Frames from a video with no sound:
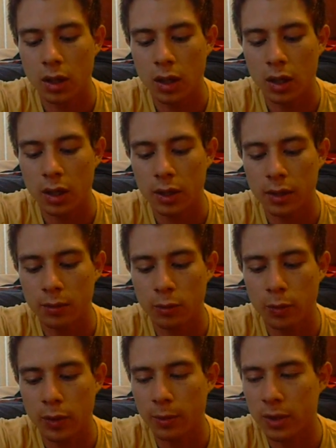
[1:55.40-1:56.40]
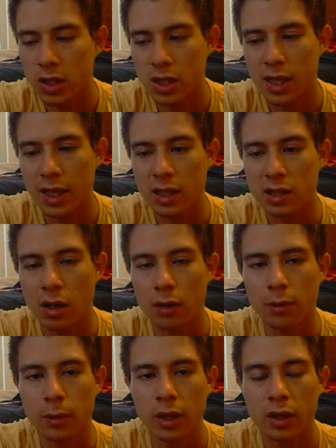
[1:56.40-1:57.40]
uh, pretty much just gonna get
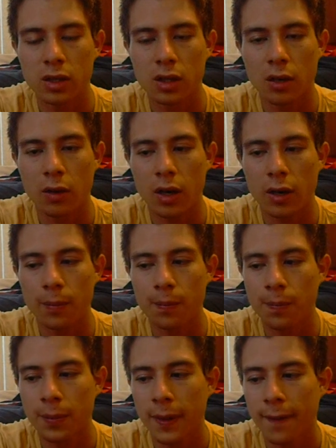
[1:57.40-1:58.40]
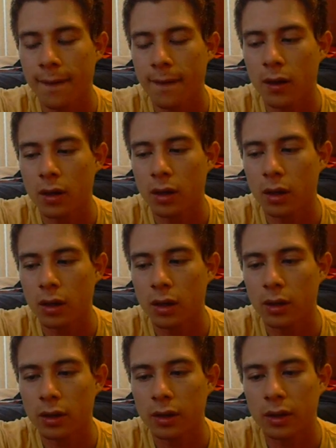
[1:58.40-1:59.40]
started from here. So um. Uh,
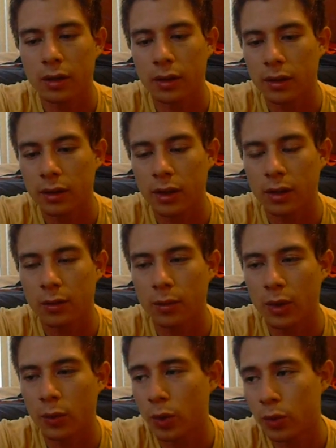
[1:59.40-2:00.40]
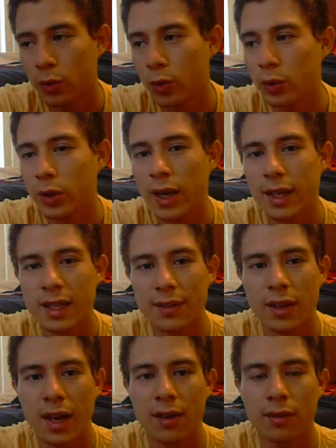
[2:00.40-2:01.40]
you, you know, my one rule, you guys
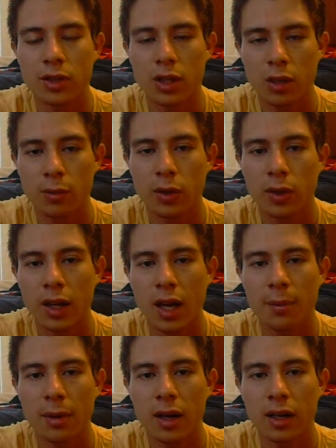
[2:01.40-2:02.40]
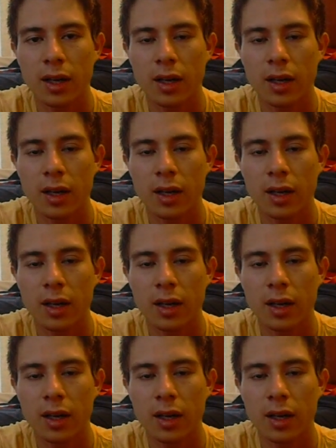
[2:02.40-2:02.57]
have to have a jailbroken iPod,